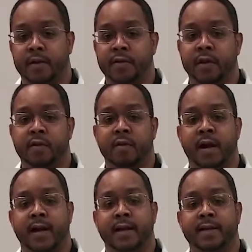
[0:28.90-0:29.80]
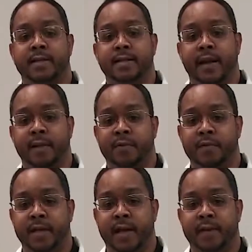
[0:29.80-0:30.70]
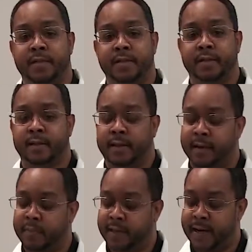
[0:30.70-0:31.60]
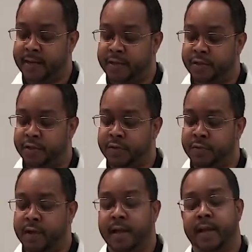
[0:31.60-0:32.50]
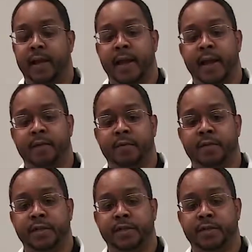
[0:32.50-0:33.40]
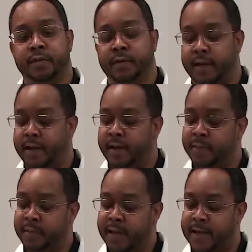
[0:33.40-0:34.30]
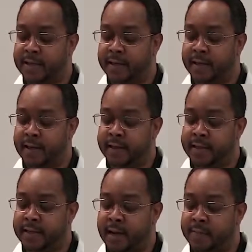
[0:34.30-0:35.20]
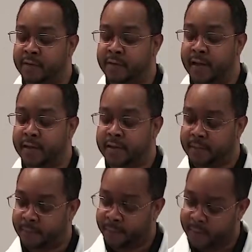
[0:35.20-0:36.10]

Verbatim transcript: You can grind sample types like plant tissue, animal tissue, and plastic in these types of vials.